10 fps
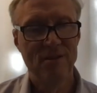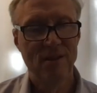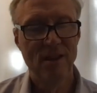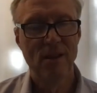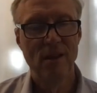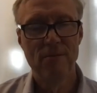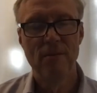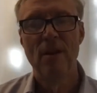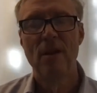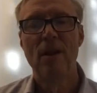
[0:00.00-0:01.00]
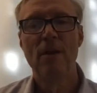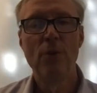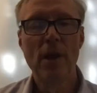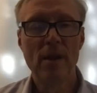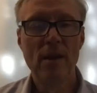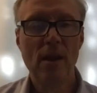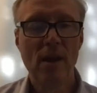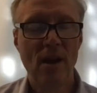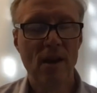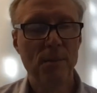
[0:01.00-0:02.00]
Like, if we had an
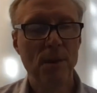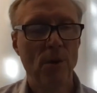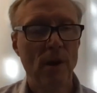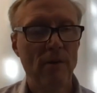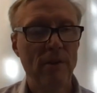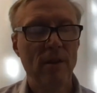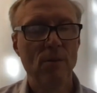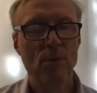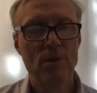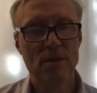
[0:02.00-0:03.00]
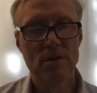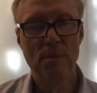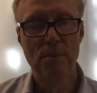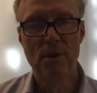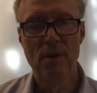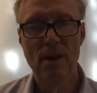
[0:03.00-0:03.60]
economy where everything was simple,